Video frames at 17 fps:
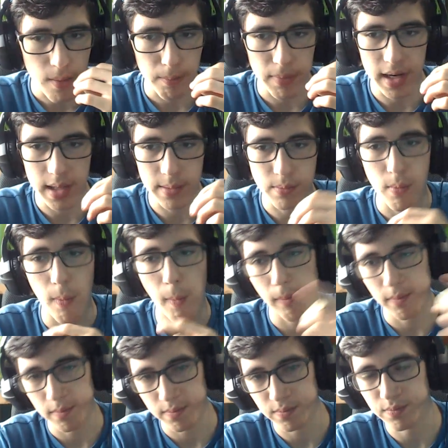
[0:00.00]
But
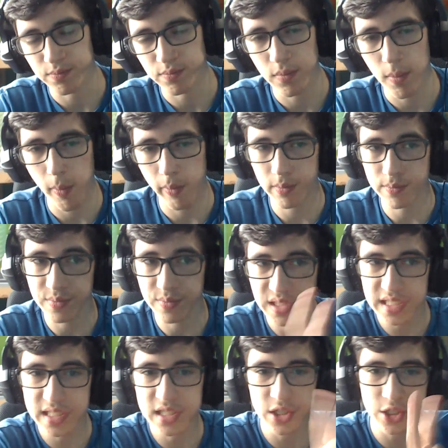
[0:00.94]

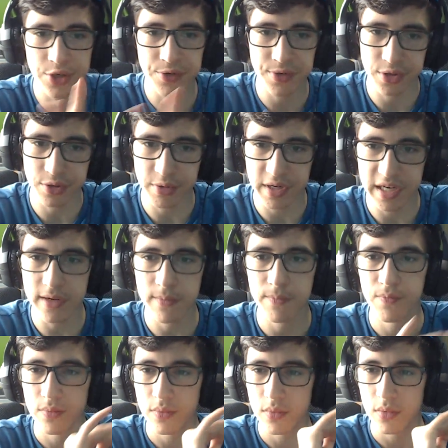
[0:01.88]
Season 2 and 3,
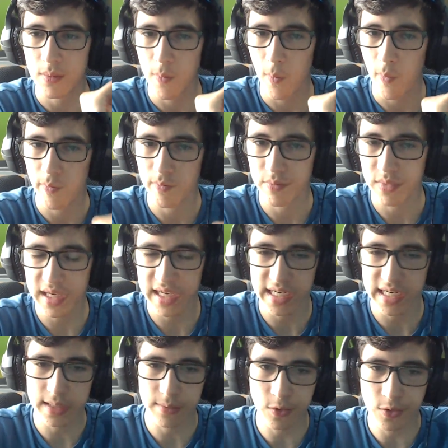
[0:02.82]
the
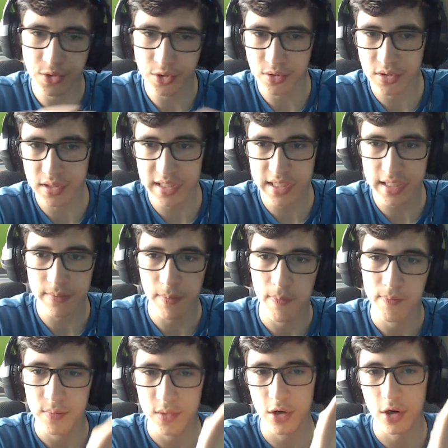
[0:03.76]
animals you see
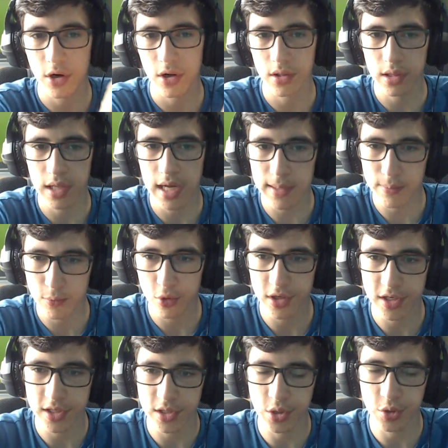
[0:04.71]
are a lot
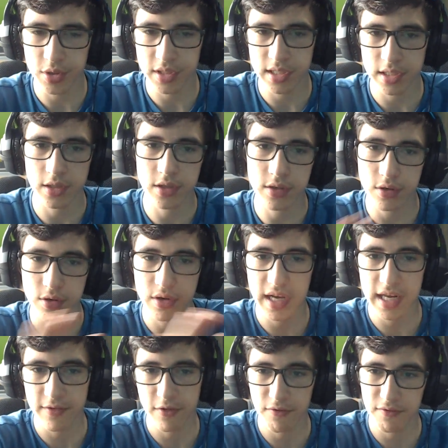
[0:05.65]
more constricted to their
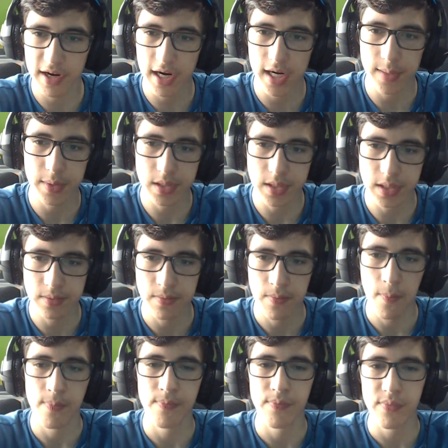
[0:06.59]
native environments
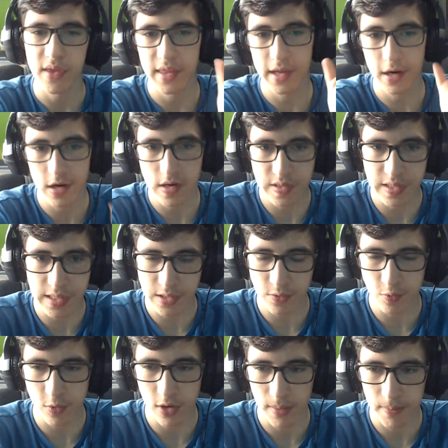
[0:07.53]
than they are in
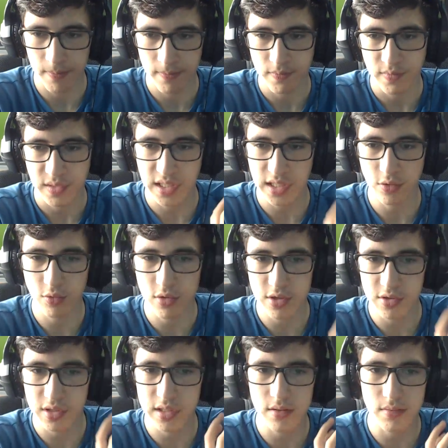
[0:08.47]
Season 1. Season 1,
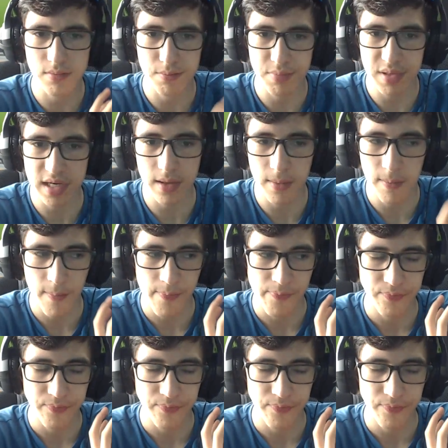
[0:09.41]
you see a big...